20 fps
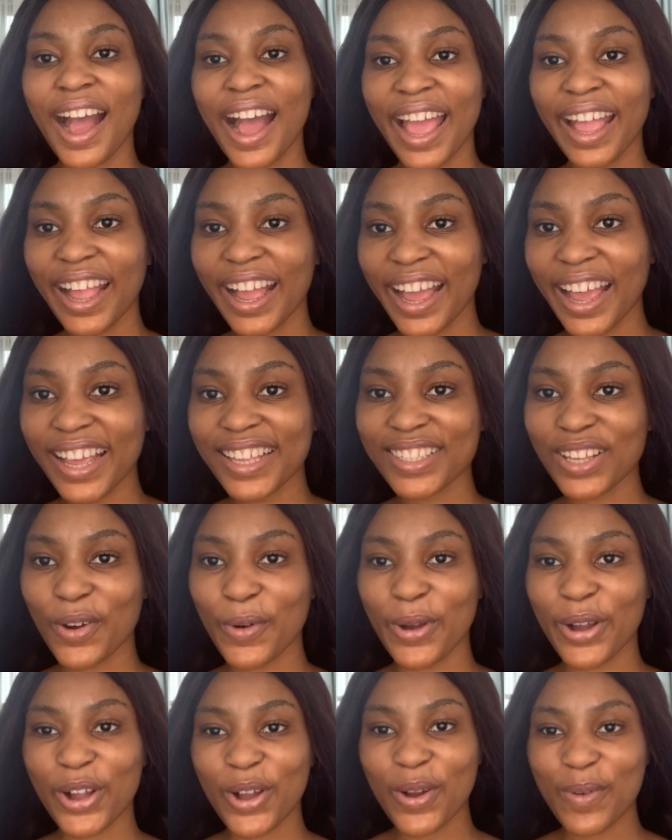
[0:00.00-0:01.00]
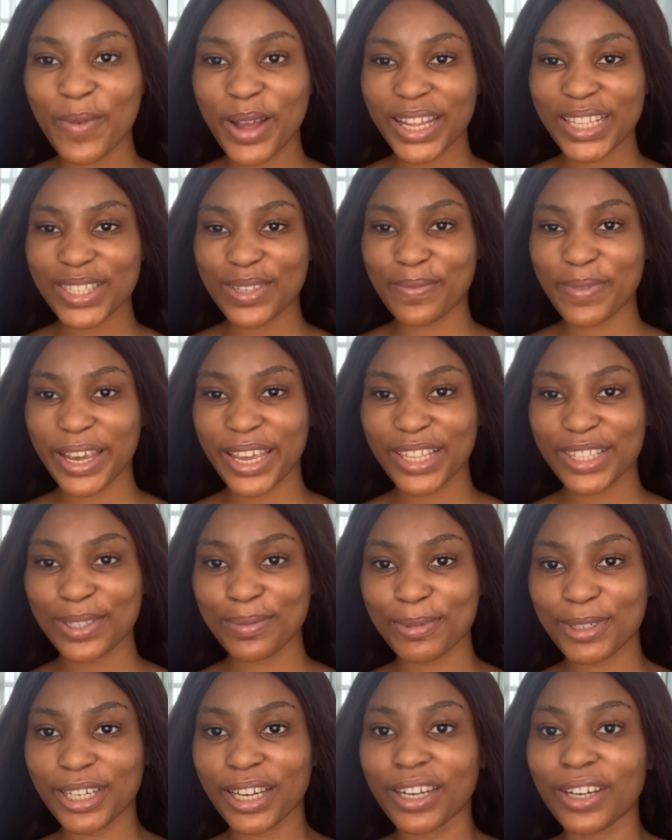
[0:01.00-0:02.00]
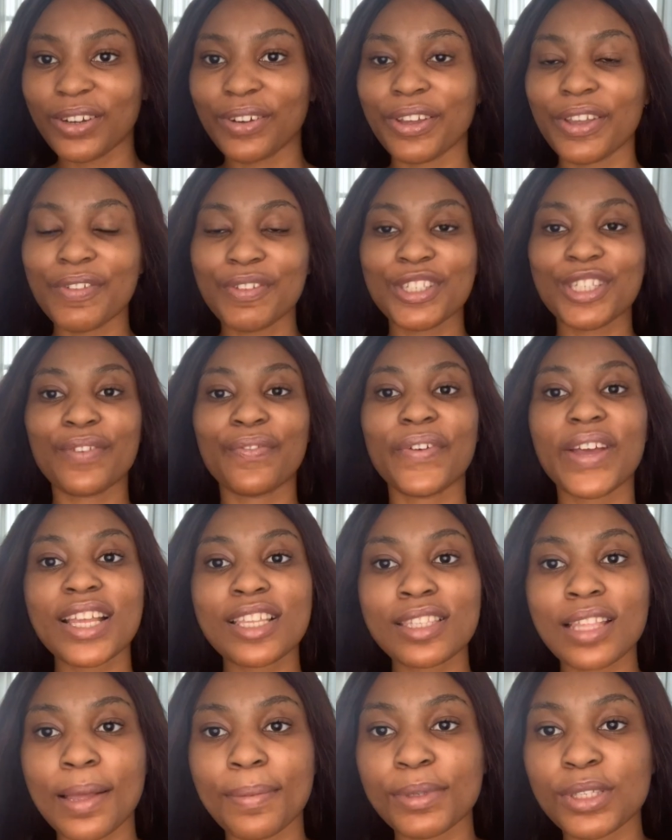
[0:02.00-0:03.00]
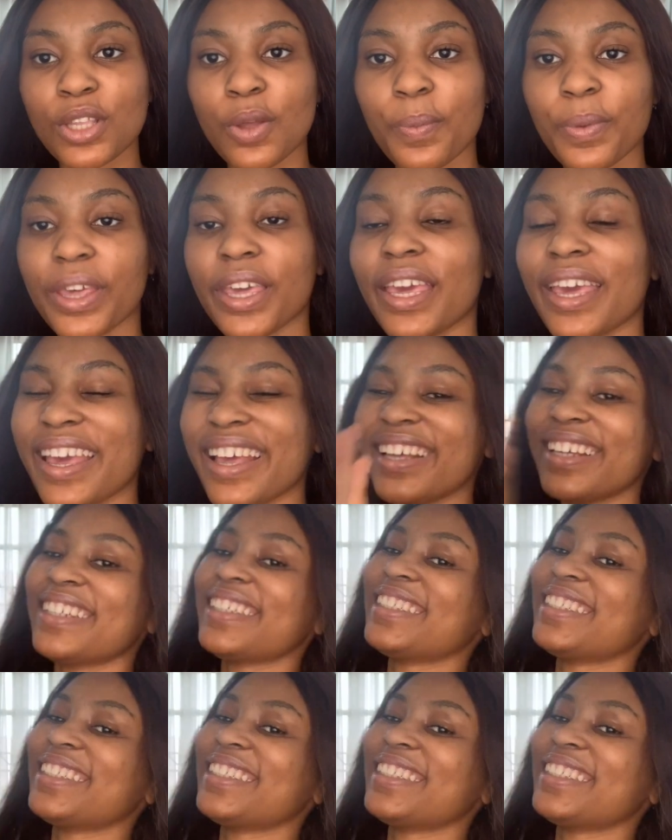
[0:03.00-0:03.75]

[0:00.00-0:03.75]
Hi guys, and welcome back to my YouTube channel. If it's your first time stopping here,